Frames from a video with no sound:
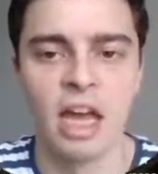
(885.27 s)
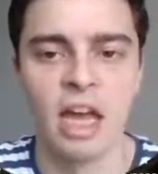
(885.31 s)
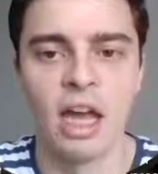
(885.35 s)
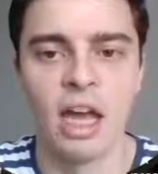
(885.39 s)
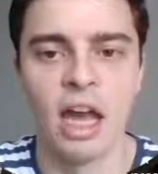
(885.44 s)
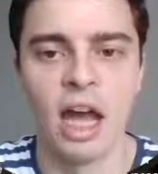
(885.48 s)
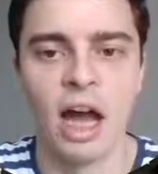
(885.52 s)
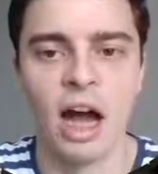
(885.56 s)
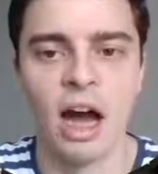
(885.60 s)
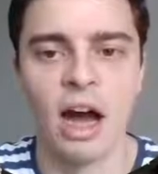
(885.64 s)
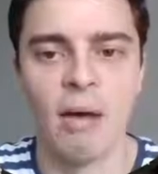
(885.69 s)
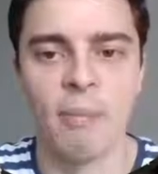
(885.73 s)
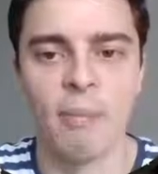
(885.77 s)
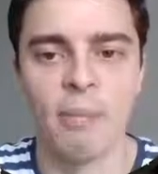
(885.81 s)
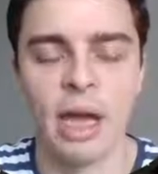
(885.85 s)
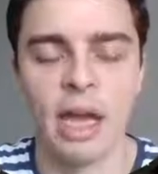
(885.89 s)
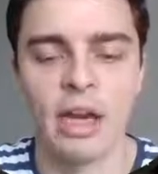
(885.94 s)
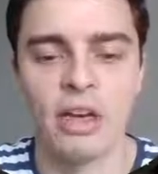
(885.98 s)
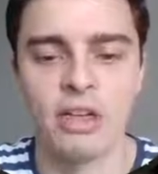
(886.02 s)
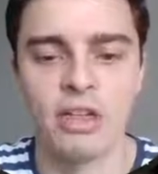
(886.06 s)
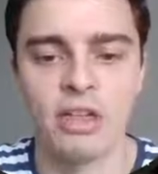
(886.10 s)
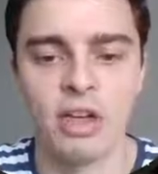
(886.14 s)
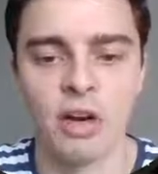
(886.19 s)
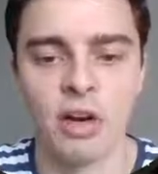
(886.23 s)
and
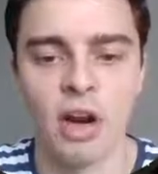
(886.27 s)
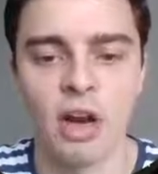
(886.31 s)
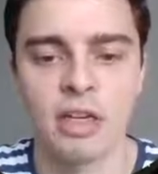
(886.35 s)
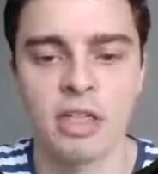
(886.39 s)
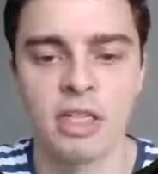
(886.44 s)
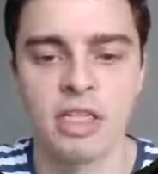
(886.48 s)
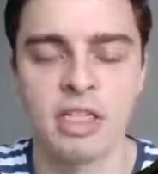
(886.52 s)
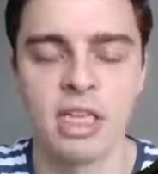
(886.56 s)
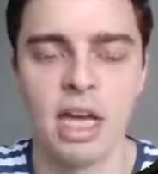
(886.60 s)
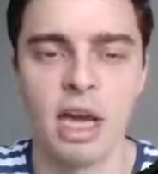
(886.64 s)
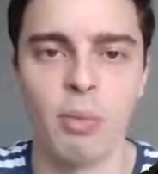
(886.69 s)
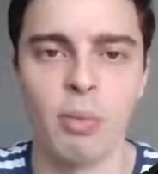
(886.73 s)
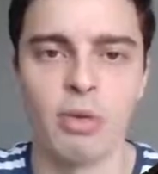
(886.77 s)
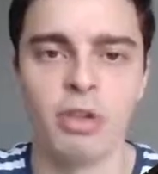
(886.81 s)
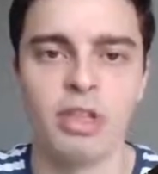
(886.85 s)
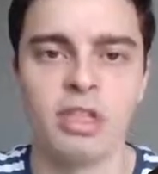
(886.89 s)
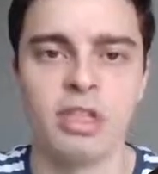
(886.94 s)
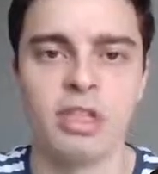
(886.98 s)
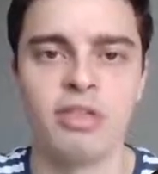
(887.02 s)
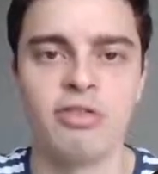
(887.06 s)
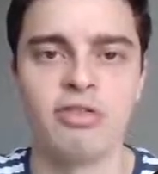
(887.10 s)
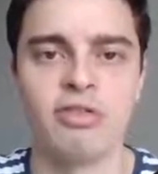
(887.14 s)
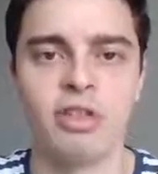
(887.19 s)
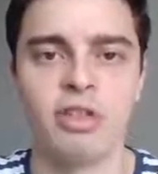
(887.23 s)
you don't understand what the
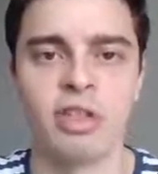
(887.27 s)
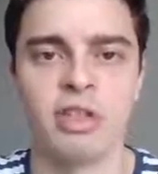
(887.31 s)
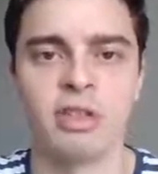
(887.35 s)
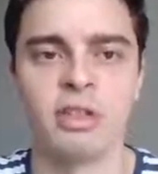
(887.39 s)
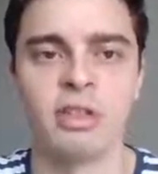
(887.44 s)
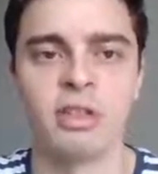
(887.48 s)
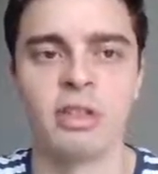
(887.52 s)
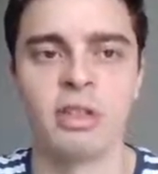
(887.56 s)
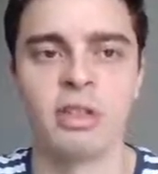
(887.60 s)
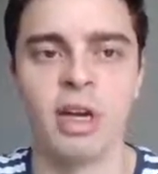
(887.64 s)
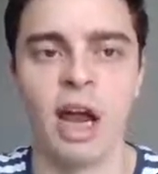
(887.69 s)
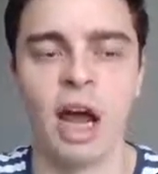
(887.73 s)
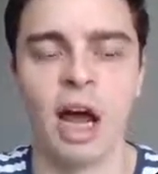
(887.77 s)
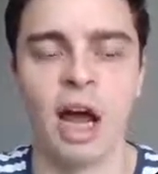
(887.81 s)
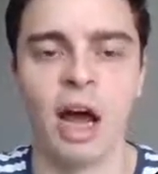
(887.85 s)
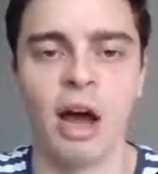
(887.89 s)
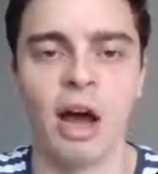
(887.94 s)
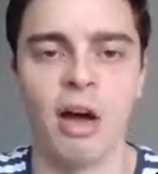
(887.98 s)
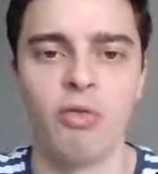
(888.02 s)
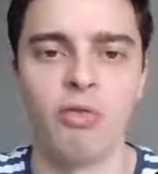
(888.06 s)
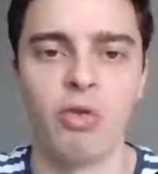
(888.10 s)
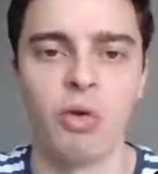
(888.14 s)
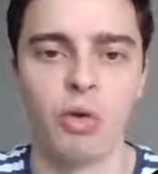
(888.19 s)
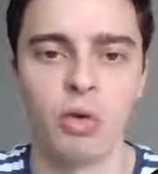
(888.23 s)
different
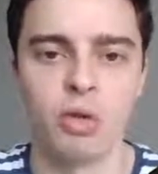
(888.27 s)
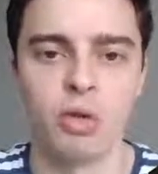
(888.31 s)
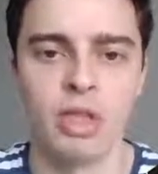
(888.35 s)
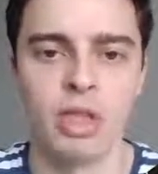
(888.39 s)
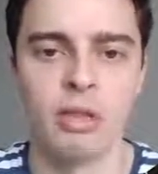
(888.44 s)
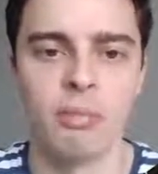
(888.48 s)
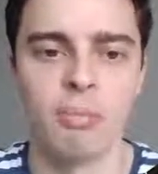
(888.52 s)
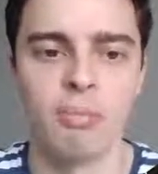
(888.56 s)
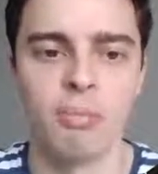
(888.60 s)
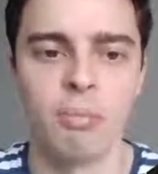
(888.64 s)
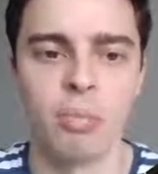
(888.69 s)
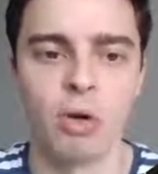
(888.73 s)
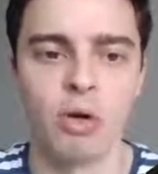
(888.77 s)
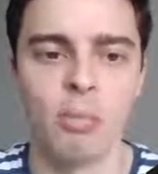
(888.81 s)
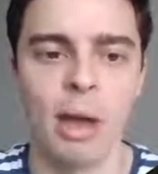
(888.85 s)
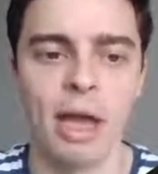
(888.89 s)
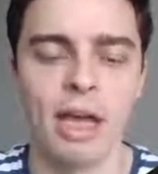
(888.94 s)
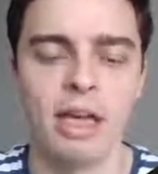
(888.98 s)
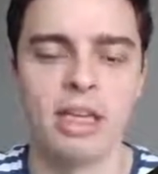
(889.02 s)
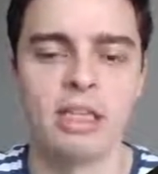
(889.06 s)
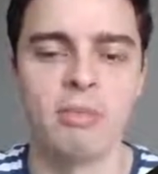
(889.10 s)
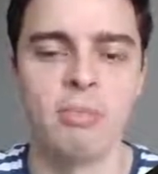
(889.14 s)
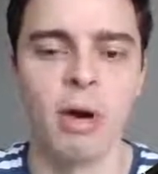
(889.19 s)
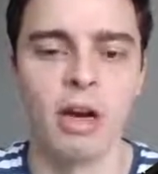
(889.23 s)
rules that the
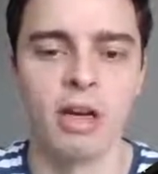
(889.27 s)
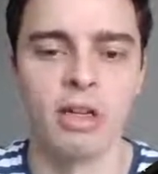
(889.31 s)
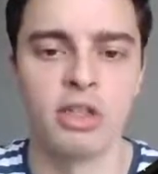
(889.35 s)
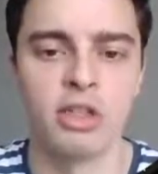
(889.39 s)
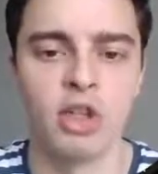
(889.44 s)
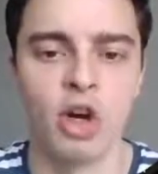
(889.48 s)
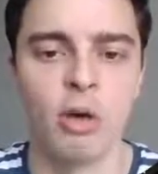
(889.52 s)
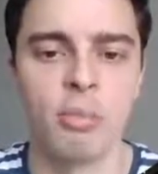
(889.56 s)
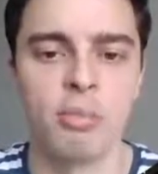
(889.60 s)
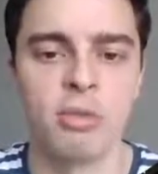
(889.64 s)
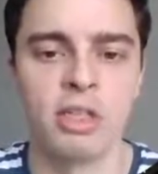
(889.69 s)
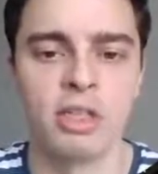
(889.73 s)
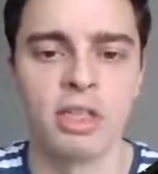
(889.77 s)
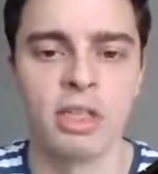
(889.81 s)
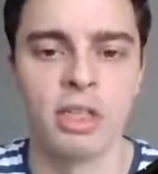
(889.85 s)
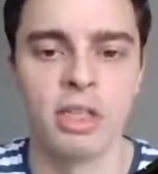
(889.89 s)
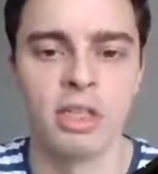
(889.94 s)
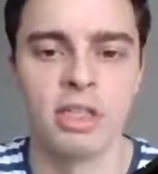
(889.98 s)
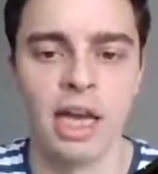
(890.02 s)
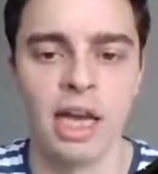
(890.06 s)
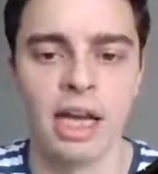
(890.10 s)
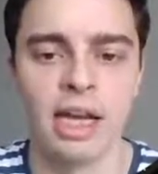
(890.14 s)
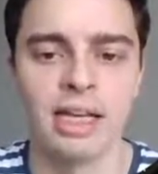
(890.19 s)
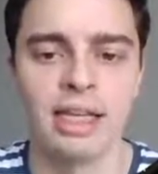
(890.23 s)
bookmakers might adopt, because
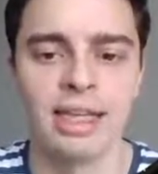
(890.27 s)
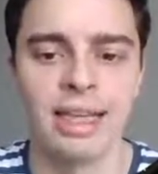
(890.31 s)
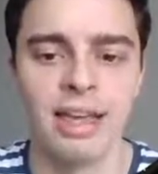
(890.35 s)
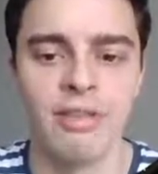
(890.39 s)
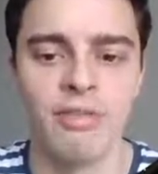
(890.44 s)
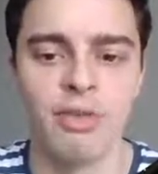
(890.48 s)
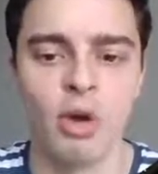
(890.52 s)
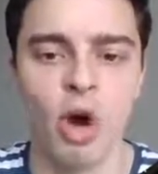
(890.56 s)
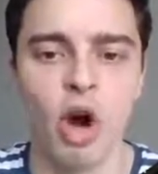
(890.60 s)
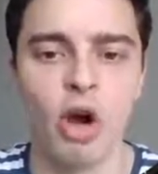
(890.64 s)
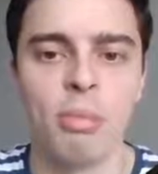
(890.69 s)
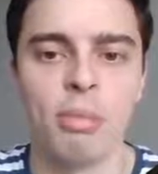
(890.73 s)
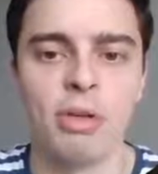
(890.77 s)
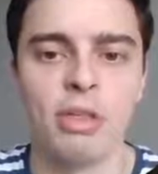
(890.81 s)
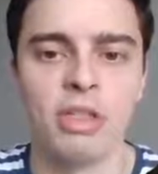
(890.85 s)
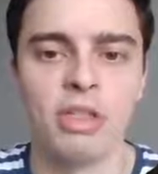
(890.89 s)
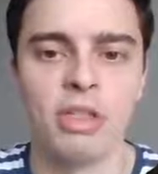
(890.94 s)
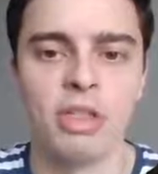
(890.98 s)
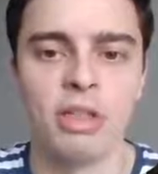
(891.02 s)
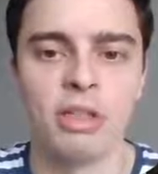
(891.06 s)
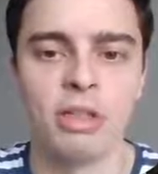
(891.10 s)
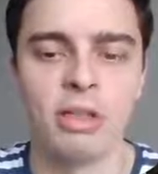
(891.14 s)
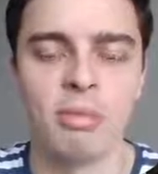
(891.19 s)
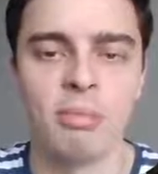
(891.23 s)
that can leave you open
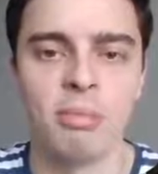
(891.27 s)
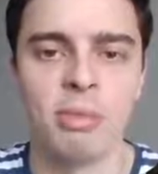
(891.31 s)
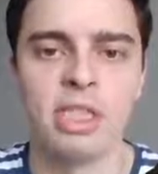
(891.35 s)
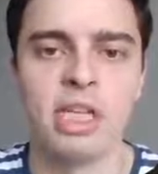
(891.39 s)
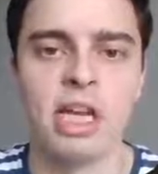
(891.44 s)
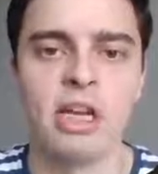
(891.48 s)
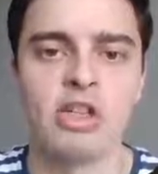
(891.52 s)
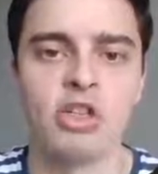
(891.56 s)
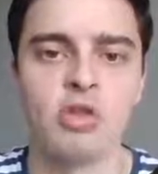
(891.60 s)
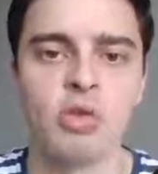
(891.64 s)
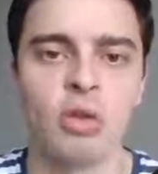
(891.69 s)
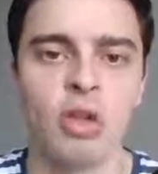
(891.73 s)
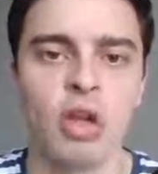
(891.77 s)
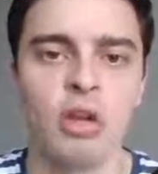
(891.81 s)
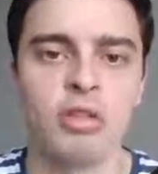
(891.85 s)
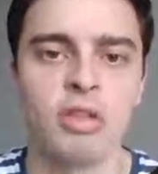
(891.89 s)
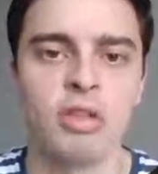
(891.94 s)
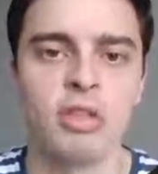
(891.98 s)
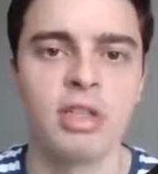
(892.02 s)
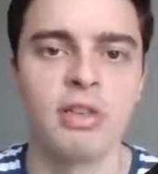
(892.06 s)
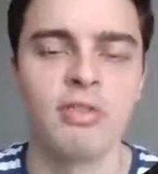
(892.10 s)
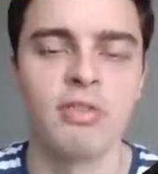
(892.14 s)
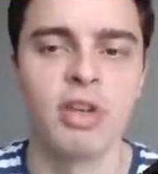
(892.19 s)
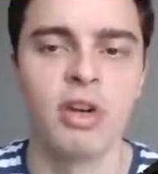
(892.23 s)
to potential losses
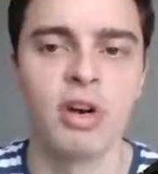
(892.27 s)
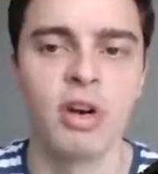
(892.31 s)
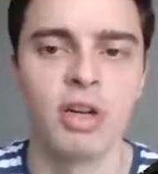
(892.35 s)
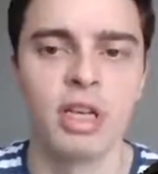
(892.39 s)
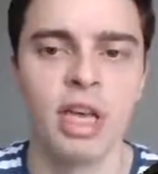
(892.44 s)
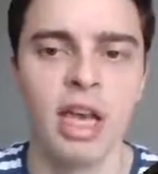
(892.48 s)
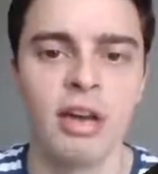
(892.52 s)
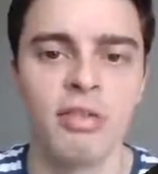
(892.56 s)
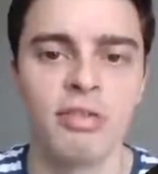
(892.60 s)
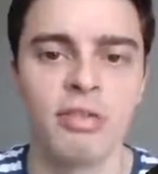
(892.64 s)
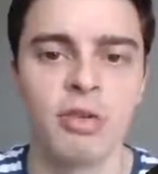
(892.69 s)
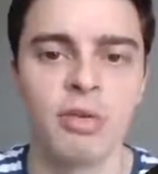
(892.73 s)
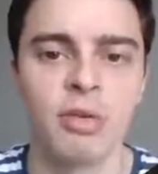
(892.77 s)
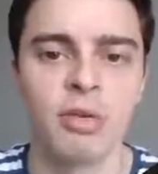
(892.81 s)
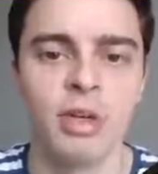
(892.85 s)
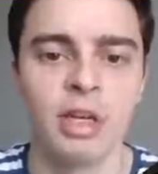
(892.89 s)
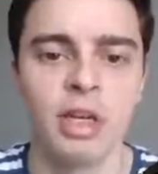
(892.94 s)
if you're not careful.